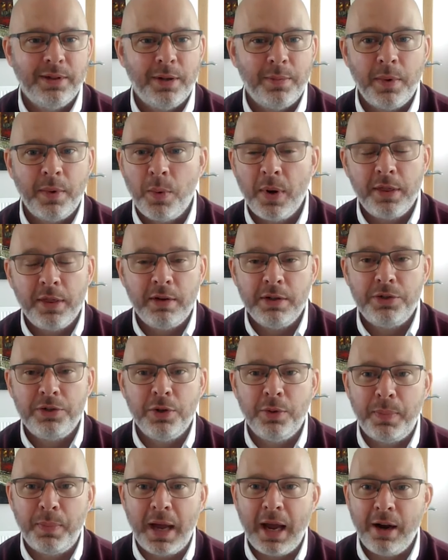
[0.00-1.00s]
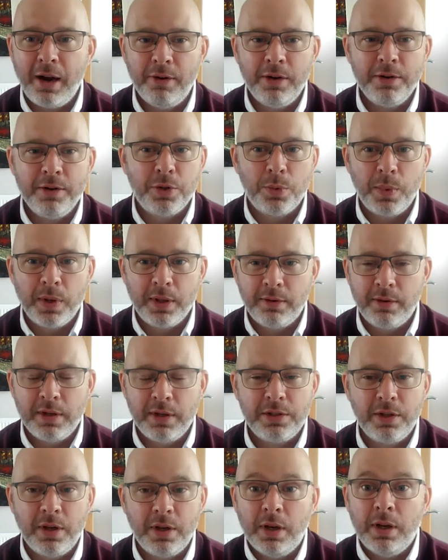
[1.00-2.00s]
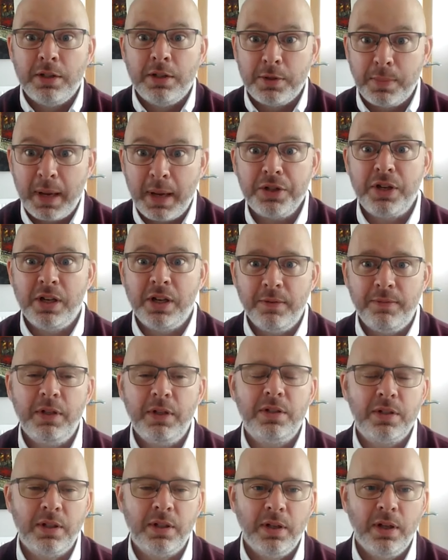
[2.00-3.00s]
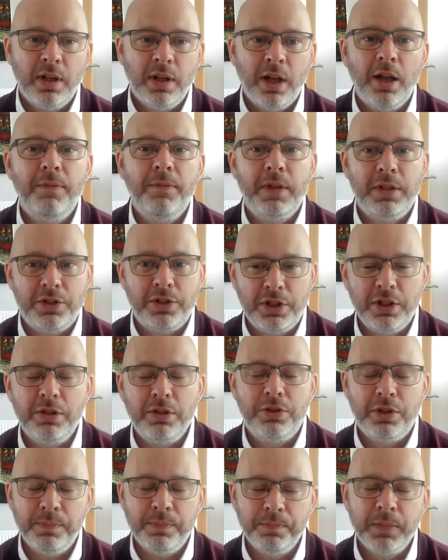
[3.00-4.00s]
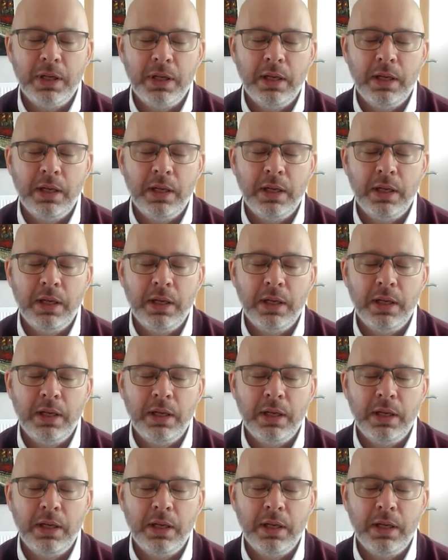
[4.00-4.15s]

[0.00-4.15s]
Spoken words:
whether it's your parents or whether it's, especially if it's children.